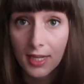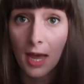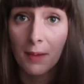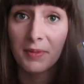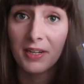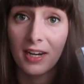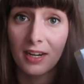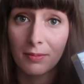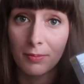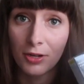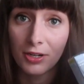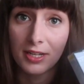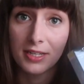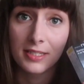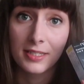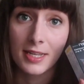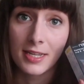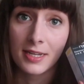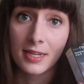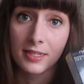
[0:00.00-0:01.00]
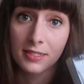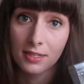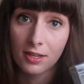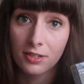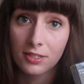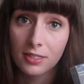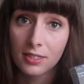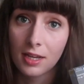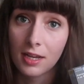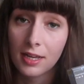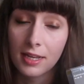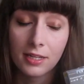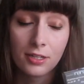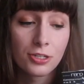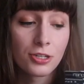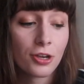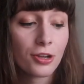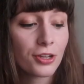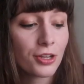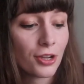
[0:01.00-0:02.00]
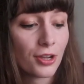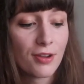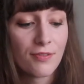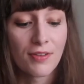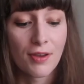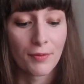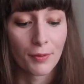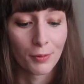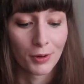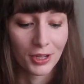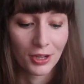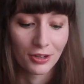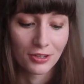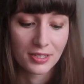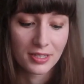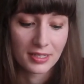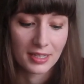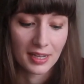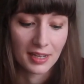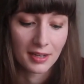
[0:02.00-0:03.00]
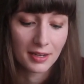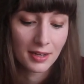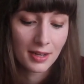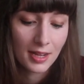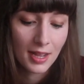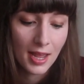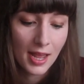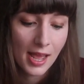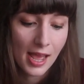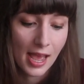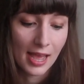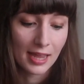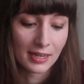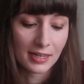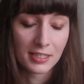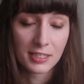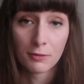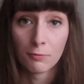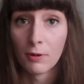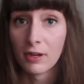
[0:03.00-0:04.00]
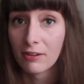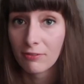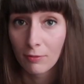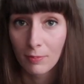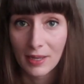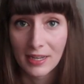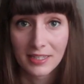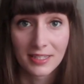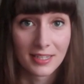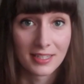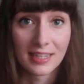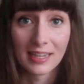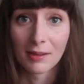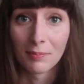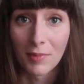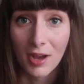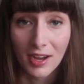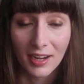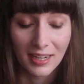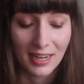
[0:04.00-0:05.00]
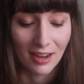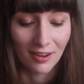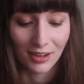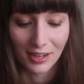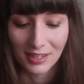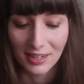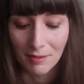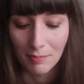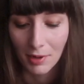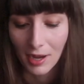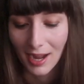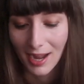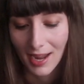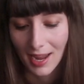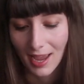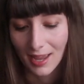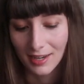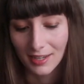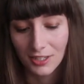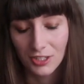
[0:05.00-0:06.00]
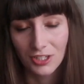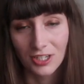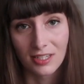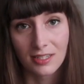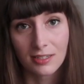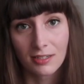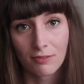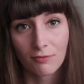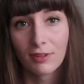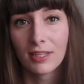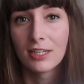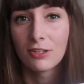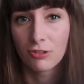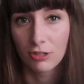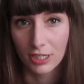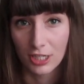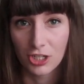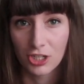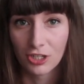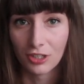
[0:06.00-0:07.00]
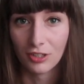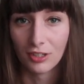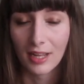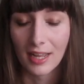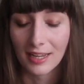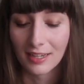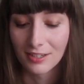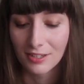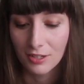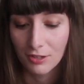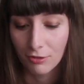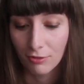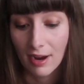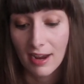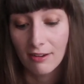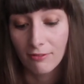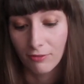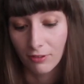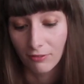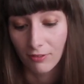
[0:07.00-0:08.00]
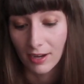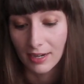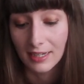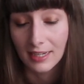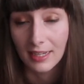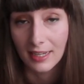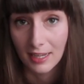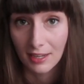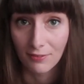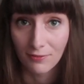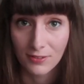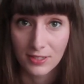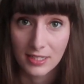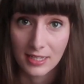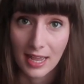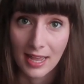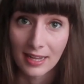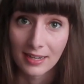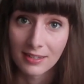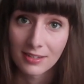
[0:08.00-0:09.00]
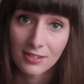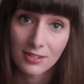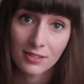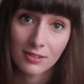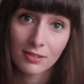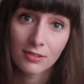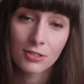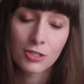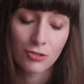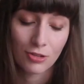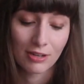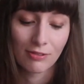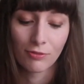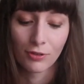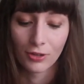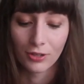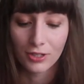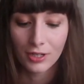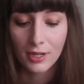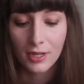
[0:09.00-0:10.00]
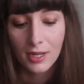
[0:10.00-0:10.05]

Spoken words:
Kaminarimon is in Asakusa in Tokyo if you ever want to go see it. And it's a wonderful place, there's like a market area nearby, and it's just really traditional and great for finding gifts and street food.